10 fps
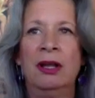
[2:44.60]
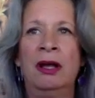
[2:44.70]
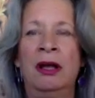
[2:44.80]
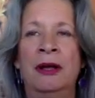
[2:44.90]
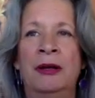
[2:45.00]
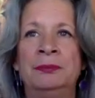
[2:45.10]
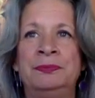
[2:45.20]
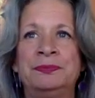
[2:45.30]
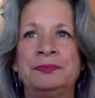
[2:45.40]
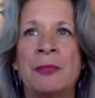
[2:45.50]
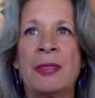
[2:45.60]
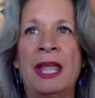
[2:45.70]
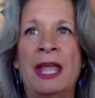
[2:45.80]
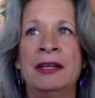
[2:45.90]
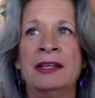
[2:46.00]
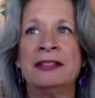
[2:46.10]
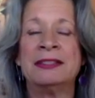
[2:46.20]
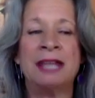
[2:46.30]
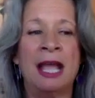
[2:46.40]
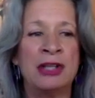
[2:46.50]
And
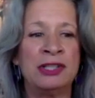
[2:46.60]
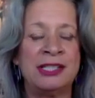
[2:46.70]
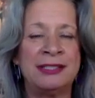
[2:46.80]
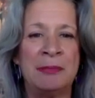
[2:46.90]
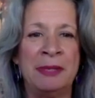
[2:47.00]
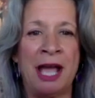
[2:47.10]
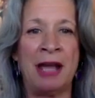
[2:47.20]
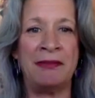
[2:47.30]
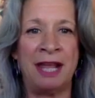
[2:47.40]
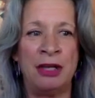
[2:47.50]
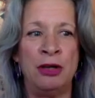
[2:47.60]
actually stepping out of that,